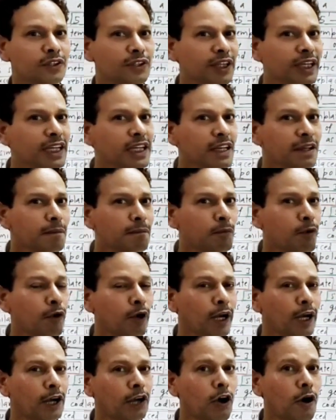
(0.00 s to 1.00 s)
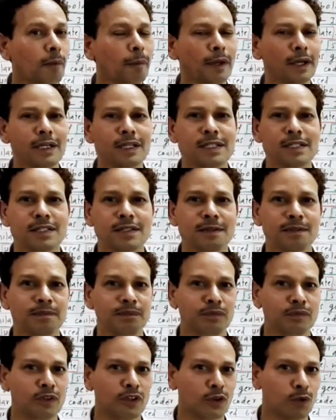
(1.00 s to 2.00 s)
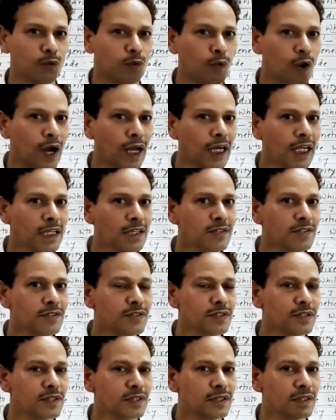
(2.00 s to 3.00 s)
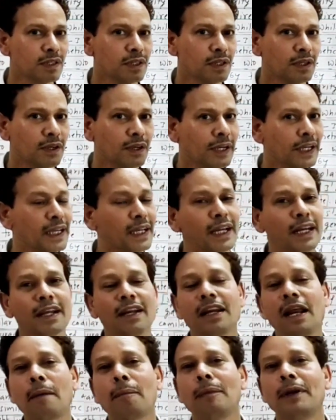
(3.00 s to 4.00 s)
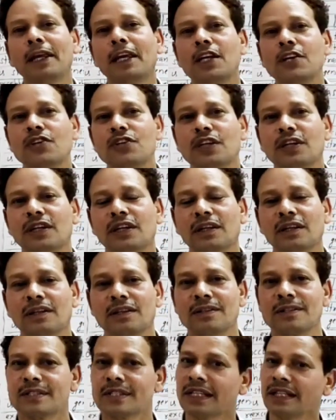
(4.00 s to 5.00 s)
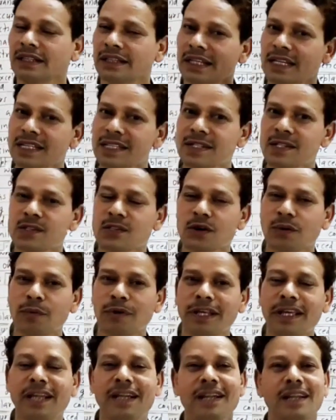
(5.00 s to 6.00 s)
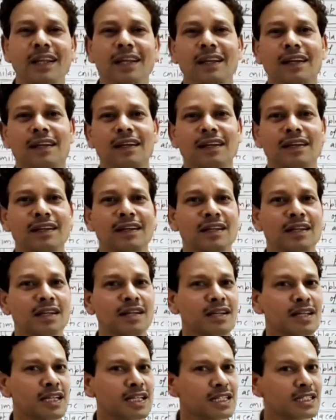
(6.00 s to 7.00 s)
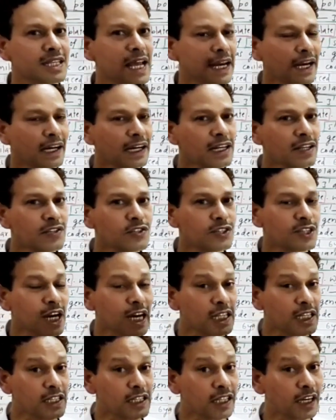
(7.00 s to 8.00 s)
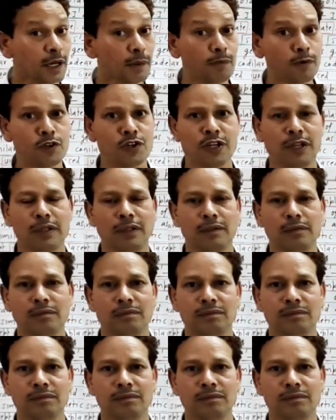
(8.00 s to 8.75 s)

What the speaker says: three important topics. One is DNA replication, synthesis of DNA. Second is transcription,